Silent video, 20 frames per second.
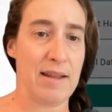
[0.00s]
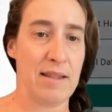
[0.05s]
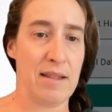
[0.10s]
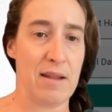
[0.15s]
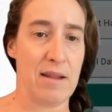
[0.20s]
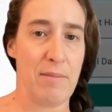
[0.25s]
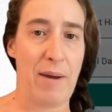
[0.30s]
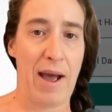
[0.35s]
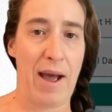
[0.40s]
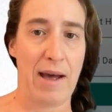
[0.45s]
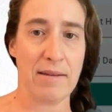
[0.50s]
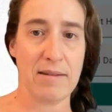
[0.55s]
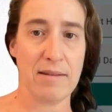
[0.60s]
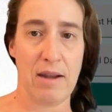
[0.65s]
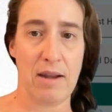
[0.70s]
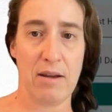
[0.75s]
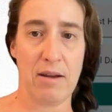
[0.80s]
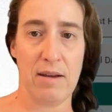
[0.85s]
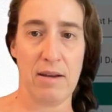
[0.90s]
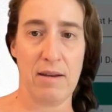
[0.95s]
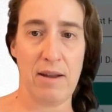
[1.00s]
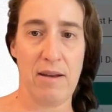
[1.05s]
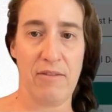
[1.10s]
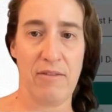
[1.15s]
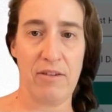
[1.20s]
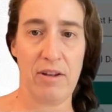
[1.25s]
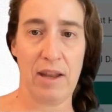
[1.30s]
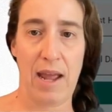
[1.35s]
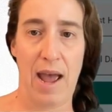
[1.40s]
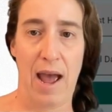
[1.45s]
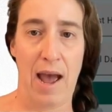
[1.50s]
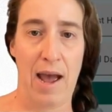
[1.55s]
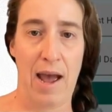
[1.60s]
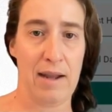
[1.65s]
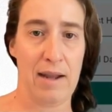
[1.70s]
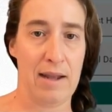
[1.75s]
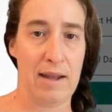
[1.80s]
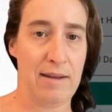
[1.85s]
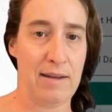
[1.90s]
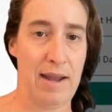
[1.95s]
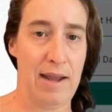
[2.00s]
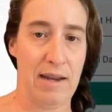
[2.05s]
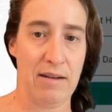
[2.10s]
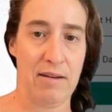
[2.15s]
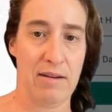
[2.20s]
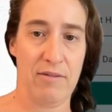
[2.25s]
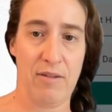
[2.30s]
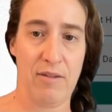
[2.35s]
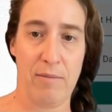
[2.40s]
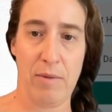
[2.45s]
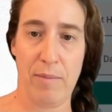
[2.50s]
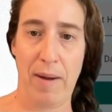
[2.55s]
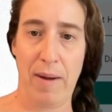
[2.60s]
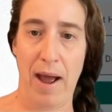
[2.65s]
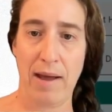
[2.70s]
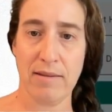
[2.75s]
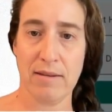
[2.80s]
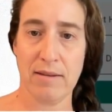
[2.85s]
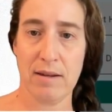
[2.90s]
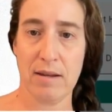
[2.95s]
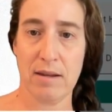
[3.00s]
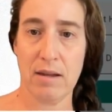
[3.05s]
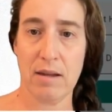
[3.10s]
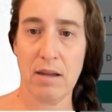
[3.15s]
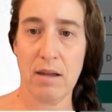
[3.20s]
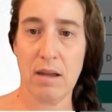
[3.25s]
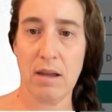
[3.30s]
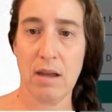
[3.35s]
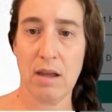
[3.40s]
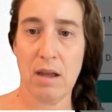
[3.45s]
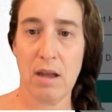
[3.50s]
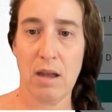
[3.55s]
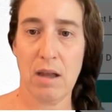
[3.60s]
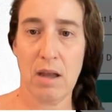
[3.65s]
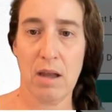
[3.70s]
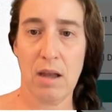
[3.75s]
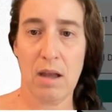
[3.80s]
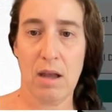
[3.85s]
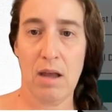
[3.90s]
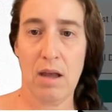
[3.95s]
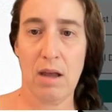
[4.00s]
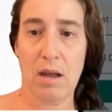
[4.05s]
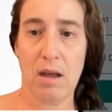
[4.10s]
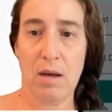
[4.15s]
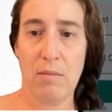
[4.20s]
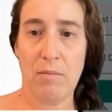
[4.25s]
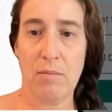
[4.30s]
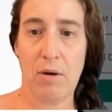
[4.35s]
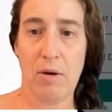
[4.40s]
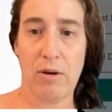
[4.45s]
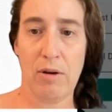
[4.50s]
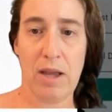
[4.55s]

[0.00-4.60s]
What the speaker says: in the past, I could definitely add a date from the past, but we'll